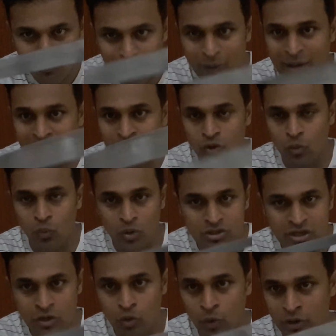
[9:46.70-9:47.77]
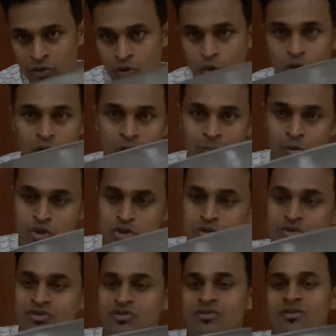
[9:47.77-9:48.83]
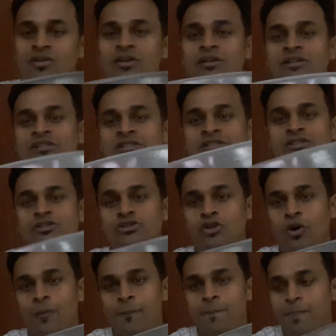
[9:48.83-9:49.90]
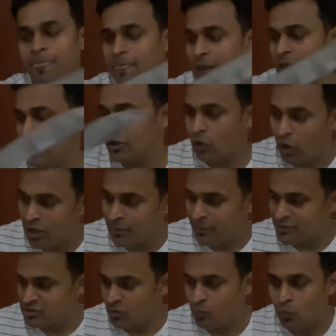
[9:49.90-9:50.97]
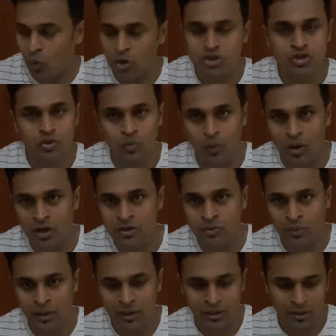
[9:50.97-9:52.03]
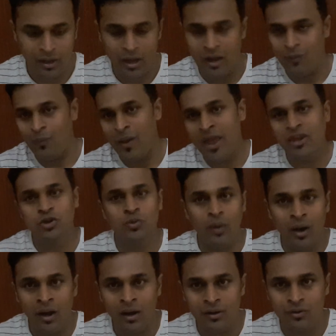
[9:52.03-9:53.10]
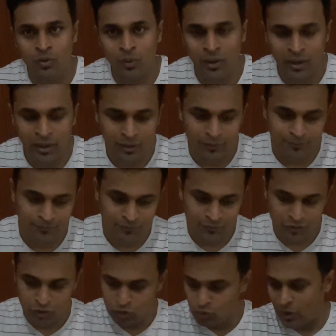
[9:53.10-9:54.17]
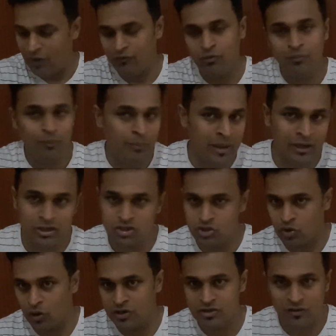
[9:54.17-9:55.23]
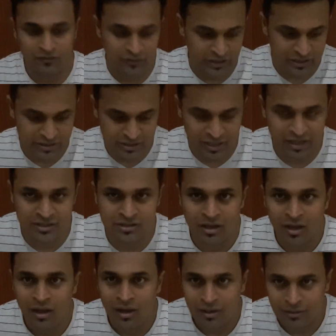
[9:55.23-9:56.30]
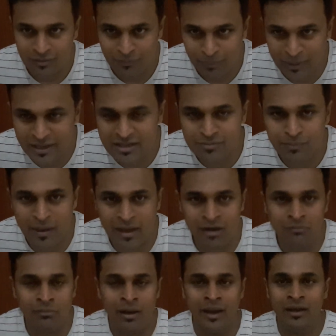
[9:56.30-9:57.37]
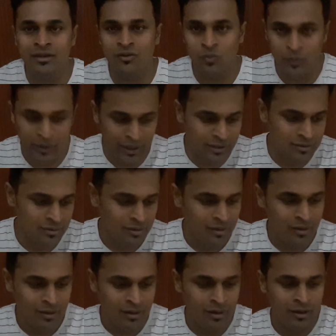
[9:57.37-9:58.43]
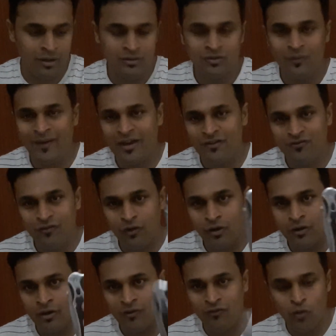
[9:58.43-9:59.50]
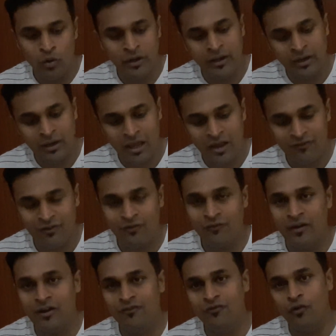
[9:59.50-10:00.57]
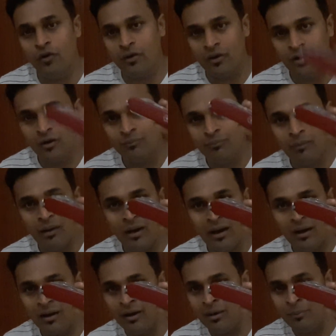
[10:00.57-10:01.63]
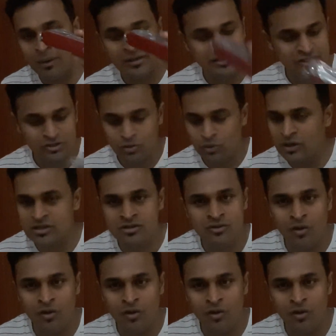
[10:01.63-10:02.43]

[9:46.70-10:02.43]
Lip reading: wading through woods and going through bushes. So it all depends on what you are doing, where you are going. You have to make a choice of these things. Please bear in mind the weight. The weight for a folding knife and weight for a multi-tool is